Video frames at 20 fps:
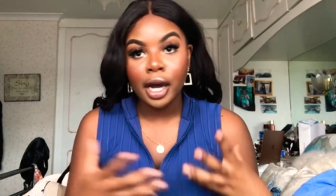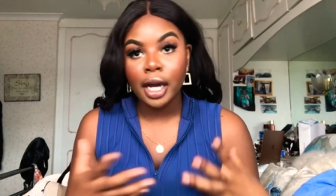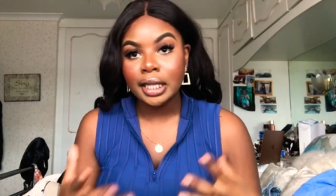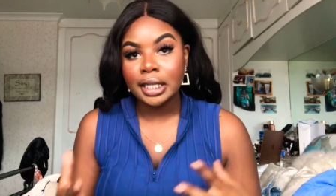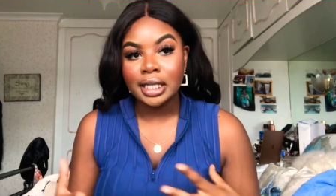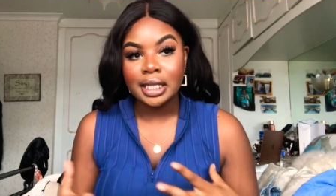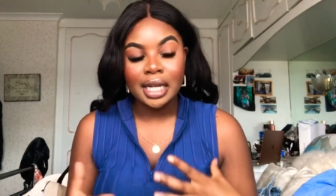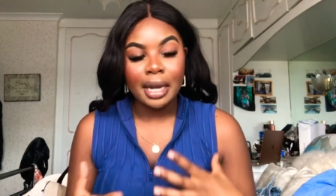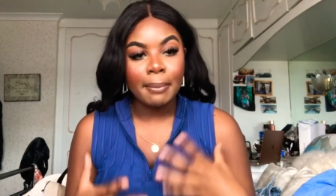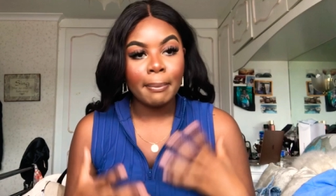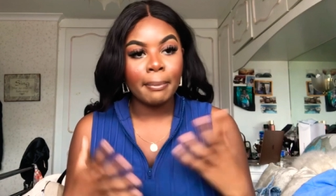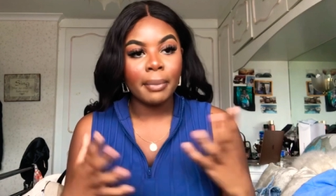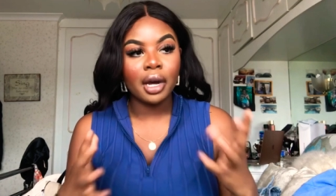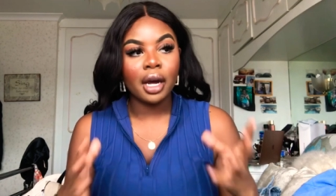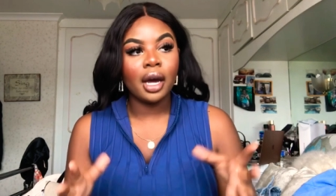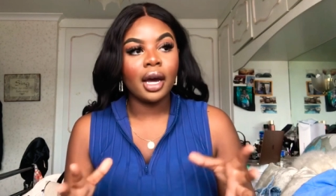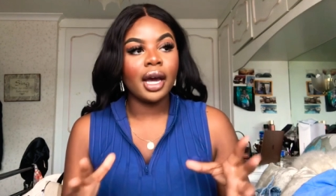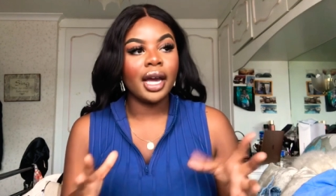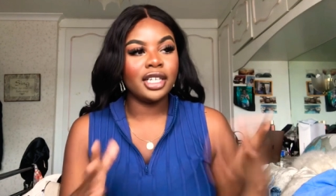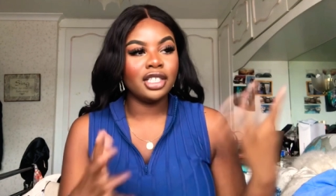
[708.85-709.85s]
December
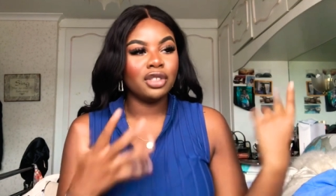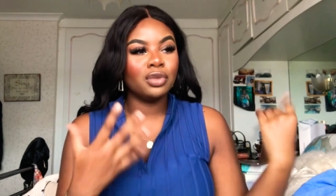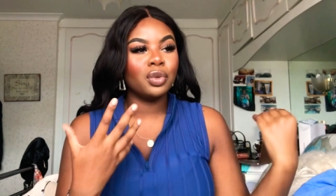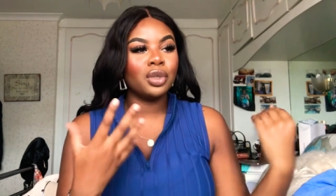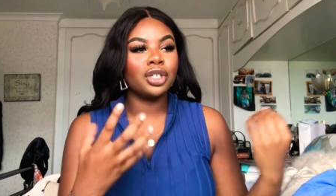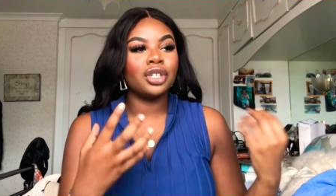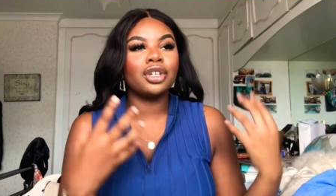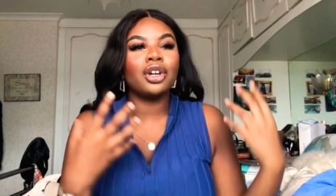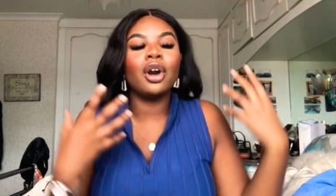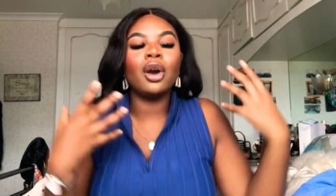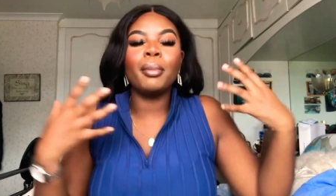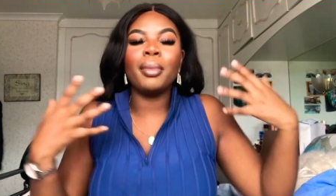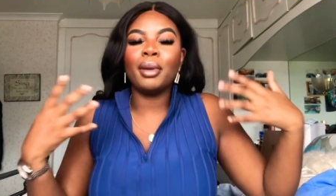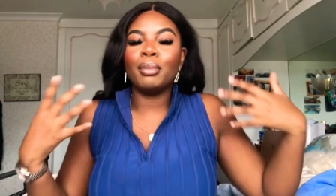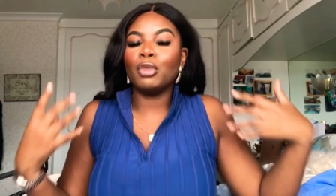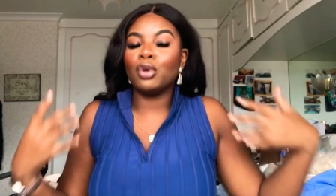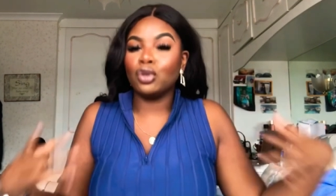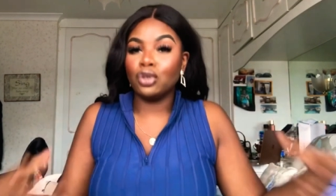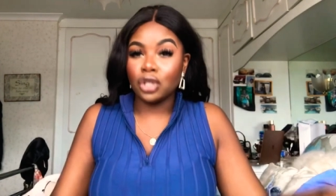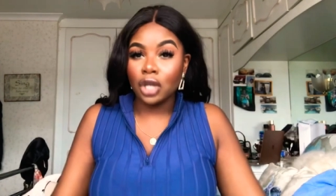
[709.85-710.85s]
and you want to go a bit more
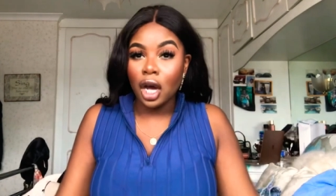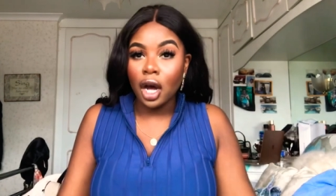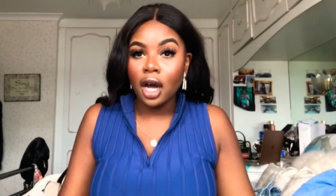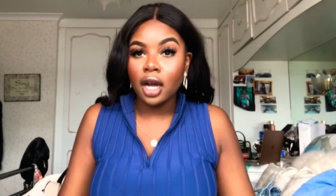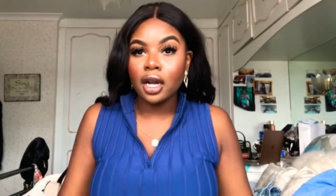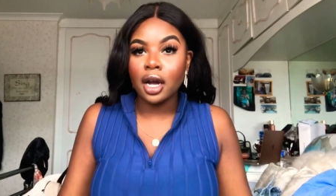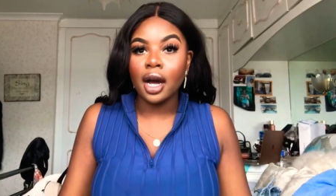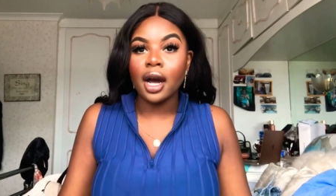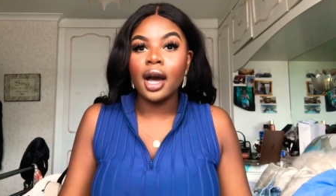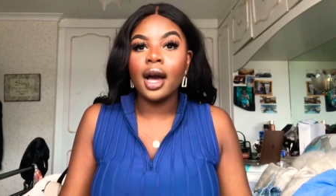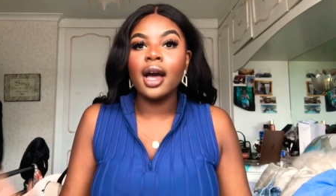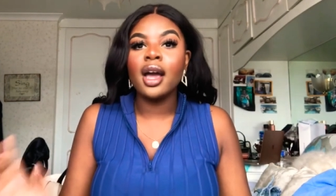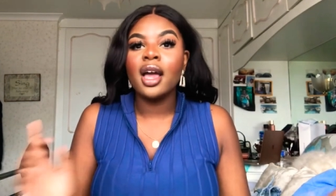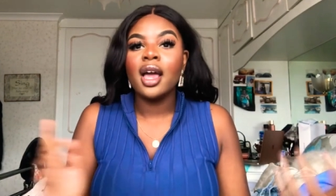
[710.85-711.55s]
darker